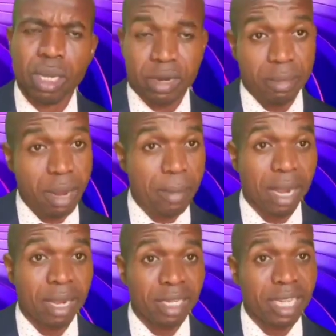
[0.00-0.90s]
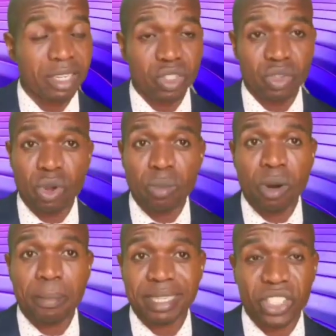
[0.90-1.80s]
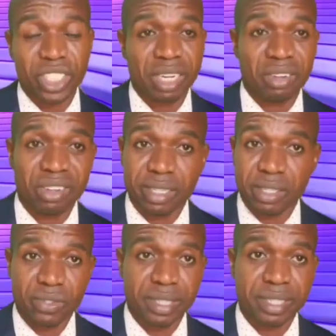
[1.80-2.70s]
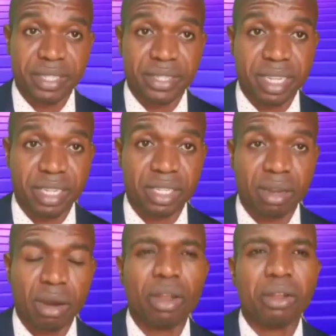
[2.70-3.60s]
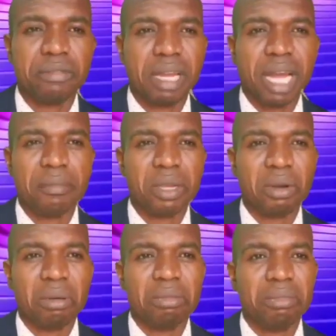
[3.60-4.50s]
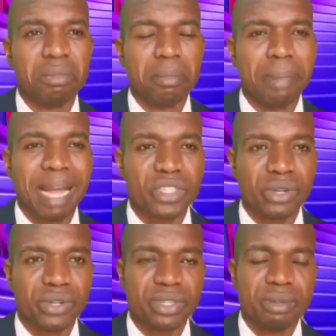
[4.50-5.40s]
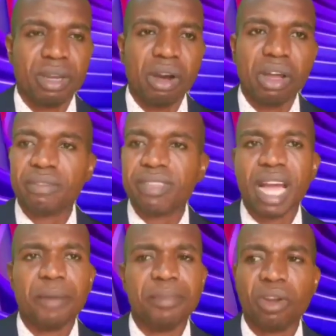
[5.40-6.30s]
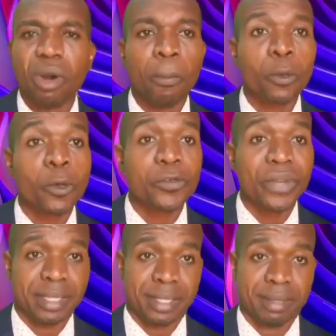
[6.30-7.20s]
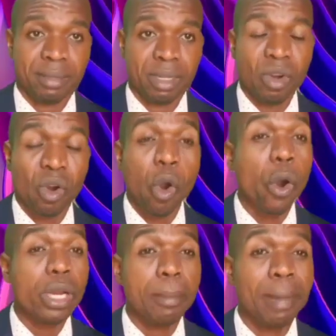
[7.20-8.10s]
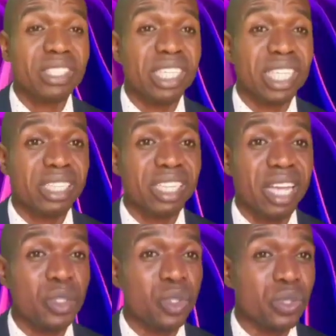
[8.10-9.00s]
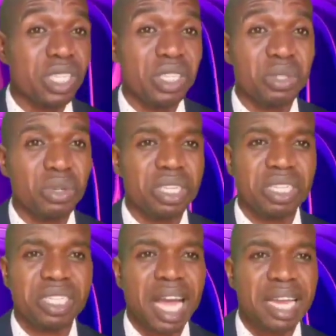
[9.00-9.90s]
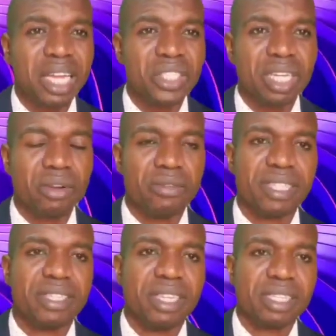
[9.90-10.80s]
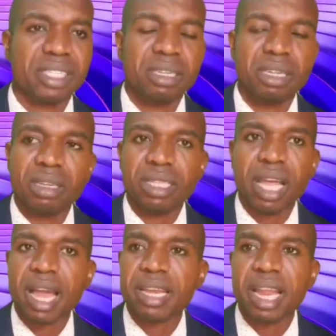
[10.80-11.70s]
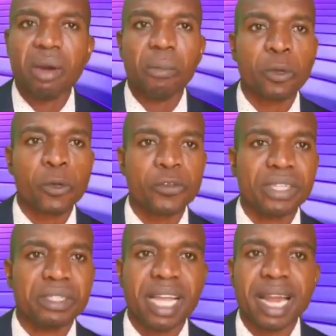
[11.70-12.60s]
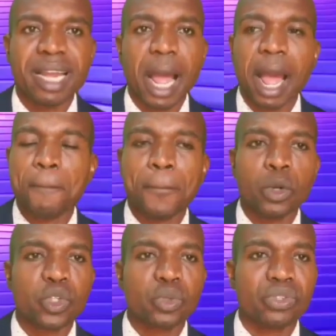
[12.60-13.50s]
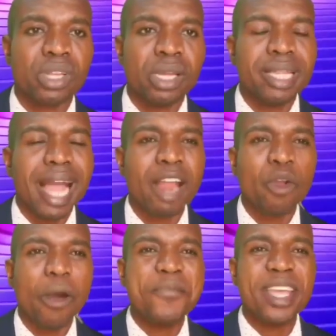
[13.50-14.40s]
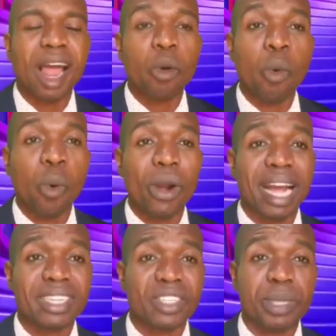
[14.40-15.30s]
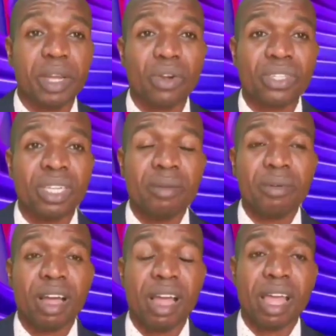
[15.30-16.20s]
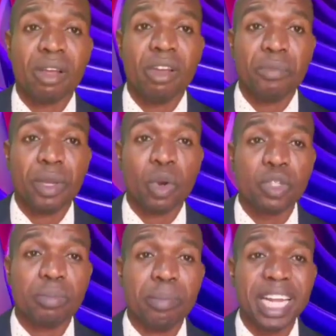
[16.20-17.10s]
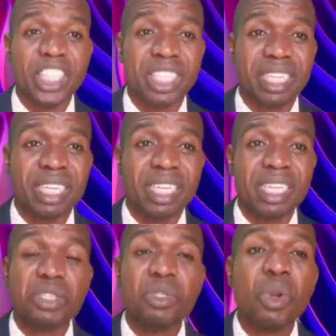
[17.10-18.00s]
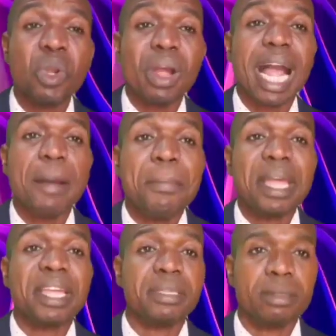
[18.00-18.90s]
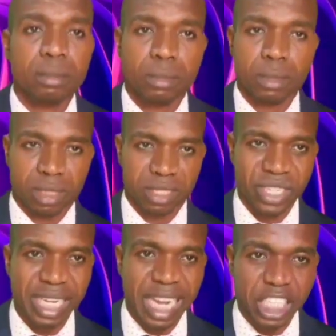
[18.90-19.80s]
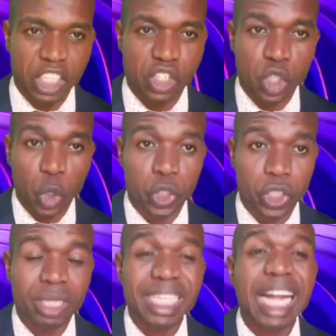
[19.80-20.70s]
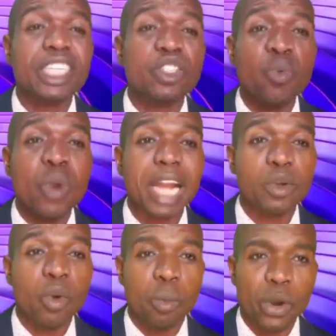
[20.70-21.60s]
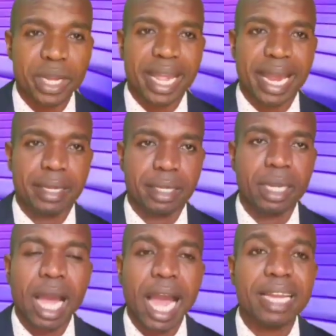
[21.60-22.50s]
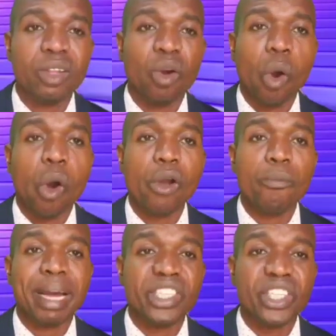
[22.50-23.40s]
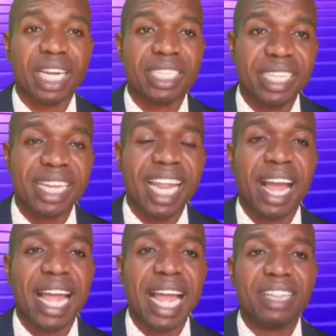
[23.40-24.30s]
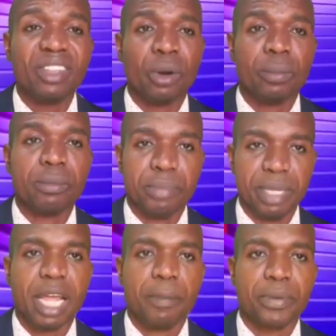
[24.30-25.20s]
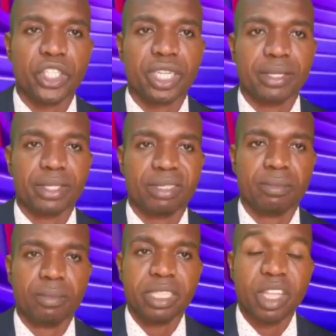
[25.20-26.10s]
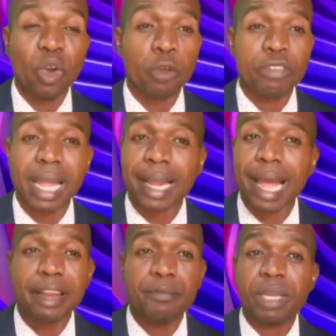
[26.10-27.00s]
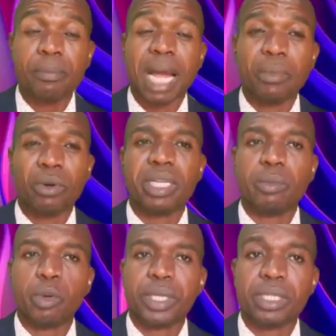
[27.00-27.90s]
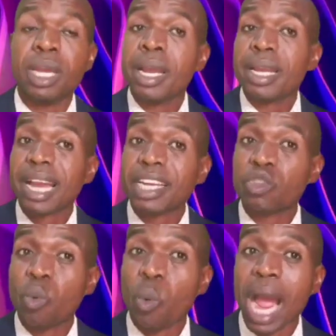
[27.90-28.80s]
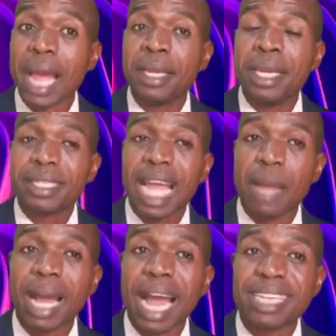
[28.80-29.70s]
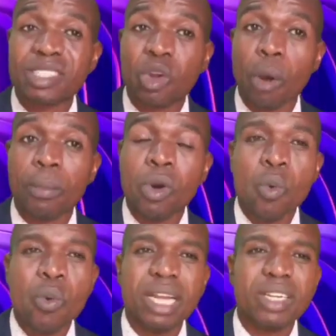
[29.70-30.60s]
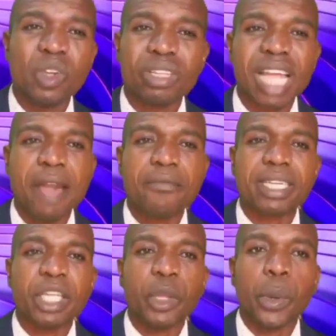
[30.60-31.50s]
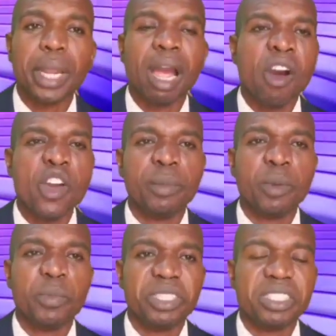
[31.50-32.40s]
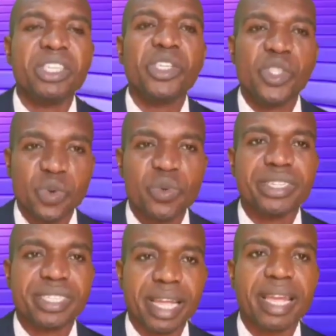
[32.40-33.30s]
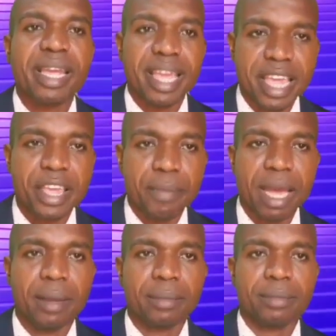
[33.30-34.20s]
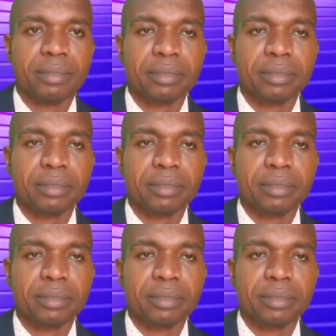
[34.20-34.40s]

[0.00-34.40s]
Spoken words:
Remember, there is no more magician on the street these days. All of them have become pastors. All of them have become prophets. All the magicians I used to see in those days, they are now general overseers. They are now prophets. They are now apostles. They are now miracle workers, because magic is no longer paying. They say that is church. That is where the whole money ends. And all magicians, they now end up being a preachers. All of them carry big Bible on the pulpit. That is why time has come when not everything you hear on the pulpit, you will say amen.